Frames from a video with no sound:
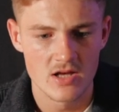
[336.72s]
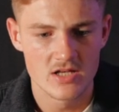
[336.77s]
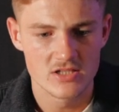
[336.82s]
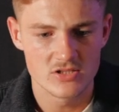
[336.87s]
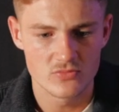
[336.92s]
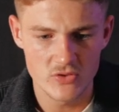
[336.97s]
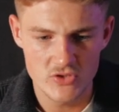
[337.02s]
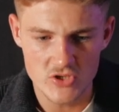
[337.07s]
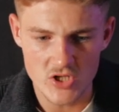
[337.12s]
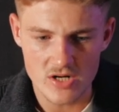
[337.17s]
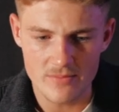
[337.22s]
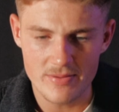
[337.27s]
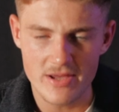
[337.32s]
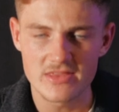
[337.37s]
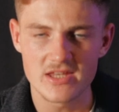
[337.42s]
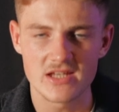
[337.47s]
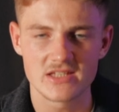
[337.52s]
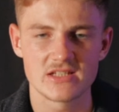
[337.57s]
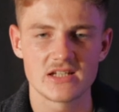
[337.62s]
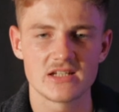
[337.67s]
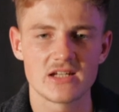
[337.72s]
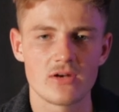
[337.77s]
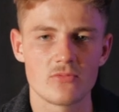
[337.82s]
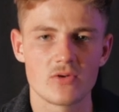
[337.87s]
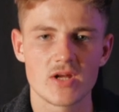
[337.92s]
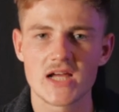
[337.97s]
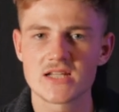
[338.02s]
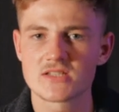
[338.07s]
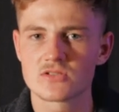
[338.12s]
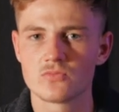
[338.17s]
So we're talking about the agenda in
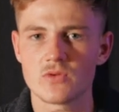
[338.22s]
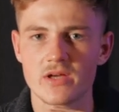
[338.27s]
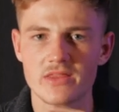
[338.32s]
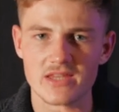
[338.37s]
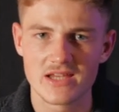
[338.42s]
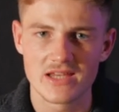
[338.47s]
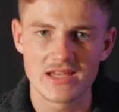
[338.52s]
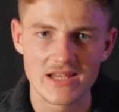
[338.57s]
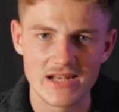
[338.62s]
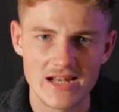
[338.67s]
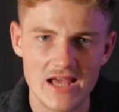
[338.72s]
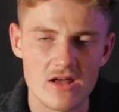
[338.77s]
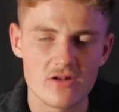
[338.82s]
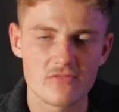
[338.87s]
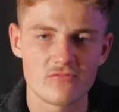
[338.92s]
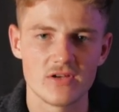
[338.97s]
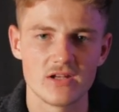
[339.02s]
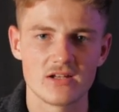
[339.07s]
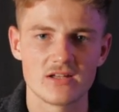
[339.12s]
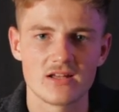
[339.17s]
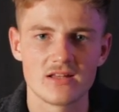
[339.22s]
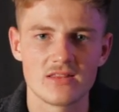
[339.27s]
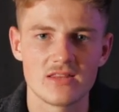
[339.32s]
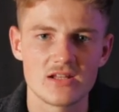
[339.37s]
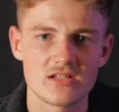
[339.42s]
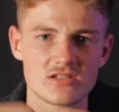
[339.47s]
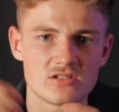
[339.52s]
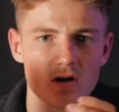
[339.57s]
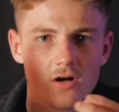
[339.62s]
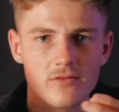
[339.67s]
regards to what they can get out of it, and
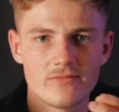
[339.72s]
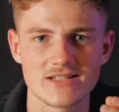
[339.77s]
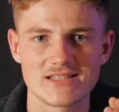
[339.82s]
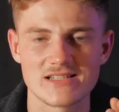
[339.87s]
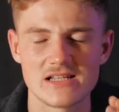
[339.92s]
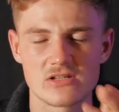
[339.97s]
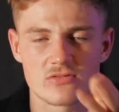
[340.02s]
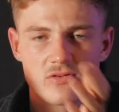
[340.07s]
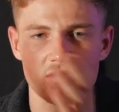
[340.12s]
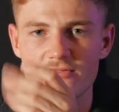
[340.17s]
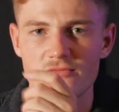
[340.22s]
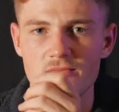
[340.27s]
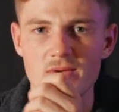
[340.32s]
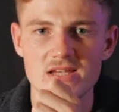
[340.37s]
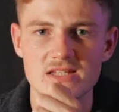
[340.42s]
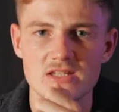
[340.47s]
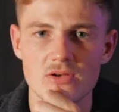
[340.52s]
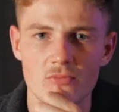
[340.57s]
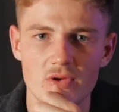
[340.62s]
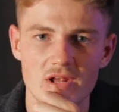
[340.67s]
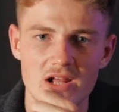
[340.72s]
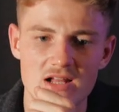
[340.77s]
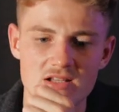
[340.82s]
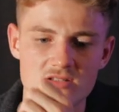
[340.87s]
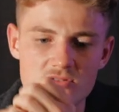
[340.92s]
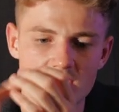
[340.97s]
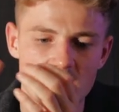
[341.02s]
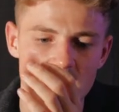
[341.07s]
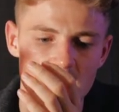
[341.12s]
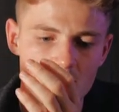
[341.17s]
that's obviously a transformation in
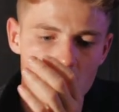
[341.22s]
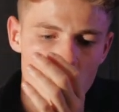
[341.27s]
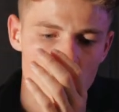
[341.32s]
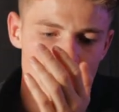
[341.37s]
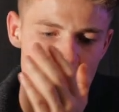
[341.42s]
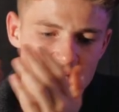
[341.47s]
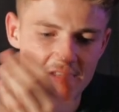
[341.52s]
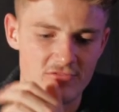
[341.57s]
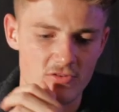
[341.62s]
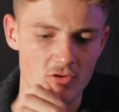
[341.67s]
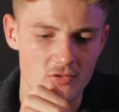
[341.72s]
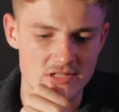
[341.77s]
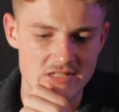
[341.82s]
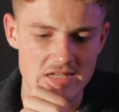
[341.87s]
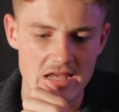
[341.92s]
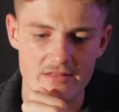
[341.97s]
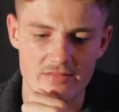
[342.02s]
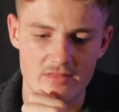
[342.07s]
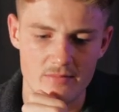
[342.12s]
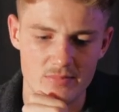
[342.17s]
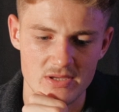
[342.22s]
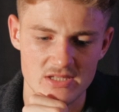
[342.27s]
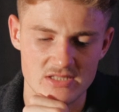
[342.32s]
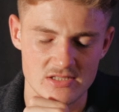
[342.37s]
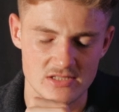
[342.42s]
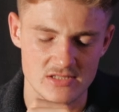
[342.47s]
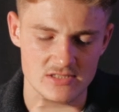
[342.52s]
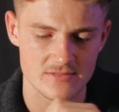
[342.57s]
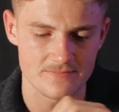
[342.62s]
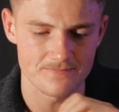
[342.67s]
regards to getting more lead flow inside of their
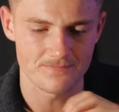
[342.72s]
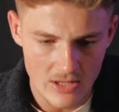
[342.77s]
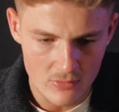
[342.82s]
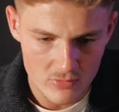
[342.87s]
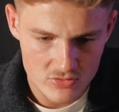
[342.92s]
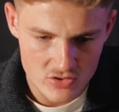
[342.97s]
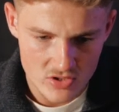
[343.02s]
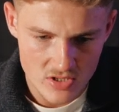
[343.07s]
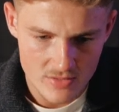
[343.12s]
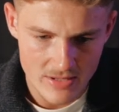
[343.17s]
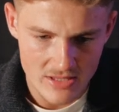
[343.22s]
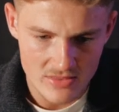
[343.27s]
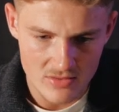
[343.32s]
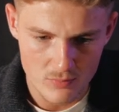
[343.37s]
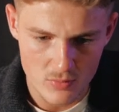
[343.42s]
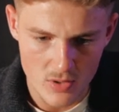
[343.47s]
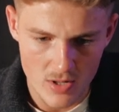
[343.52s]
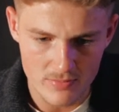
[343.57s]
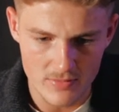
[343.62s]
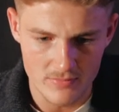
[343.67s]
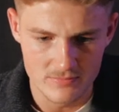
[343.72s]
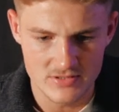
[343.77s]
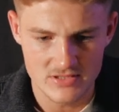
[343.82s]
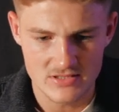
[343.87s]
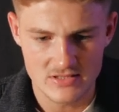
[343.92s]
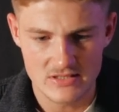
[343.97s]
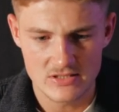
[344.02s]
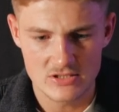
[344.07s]
business. Now we're talking about the problems.